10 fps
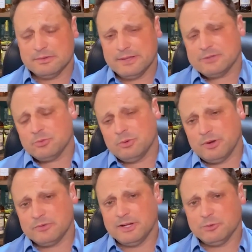that's what
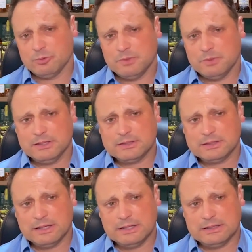resonates with me.
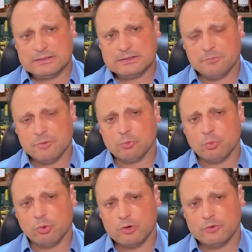And those
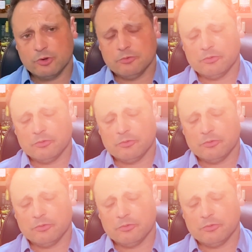words of